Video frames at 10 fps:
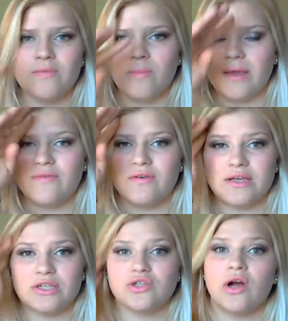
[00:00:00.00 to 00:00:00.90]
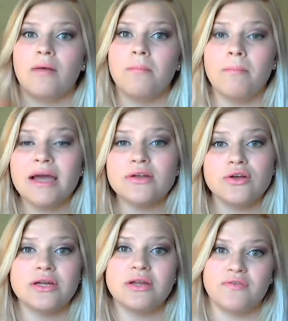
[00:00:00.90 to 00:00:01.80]
make it feel like straw. Mine
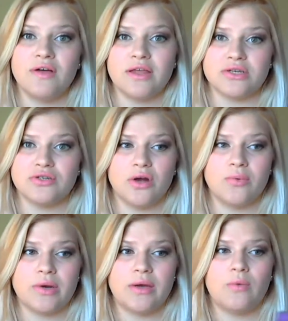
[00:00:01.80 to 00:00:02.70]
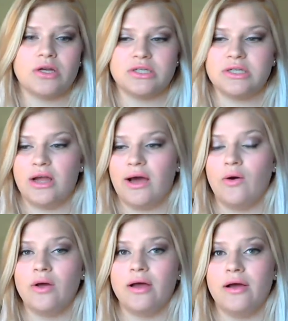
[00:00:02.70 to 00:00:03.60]
already felt like straw when I washed it
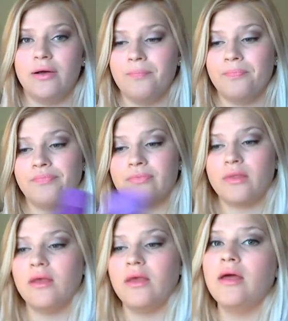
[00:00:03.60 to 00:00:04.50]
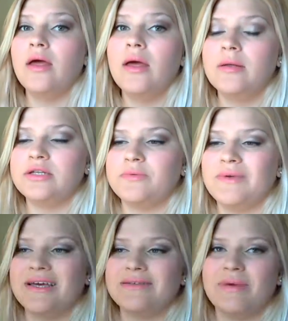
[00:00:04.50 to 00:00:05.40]
out. Just
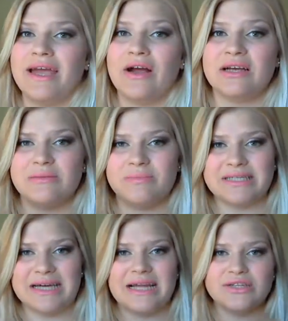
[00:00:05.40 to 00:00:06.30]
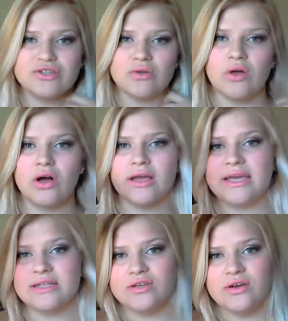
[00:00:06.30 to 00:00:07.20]
because my hair hasn't been dyed in so long,
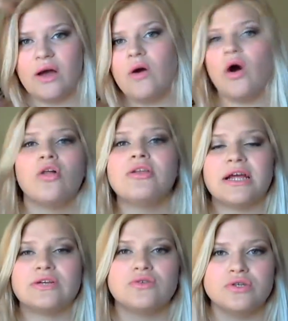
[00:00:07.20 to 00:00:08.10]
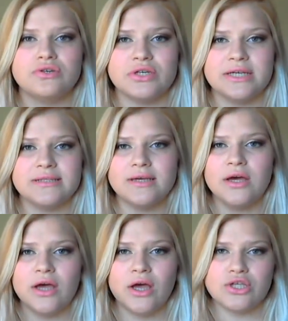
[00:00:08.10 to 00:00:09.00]
it took out all the natural nutrients.
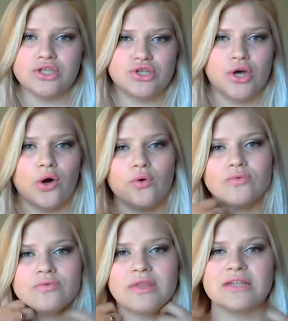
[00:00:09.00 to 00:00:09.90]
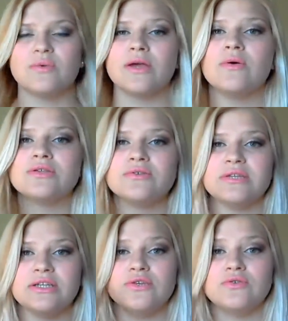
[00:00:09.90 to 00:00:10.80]
So that's why you also
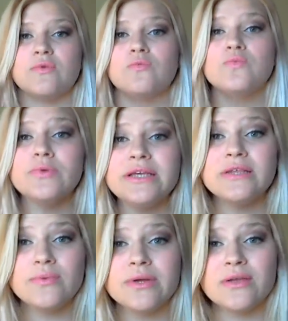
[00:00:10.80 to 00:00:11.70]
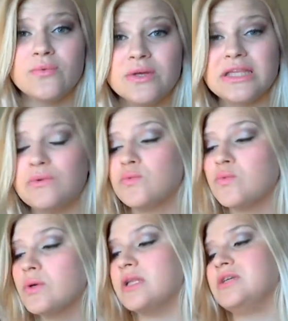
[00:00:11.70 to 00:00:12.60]
need to use a really, really, really,
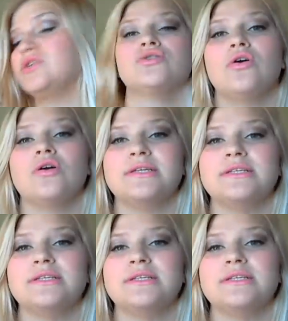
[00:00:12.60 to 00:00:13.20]
really strong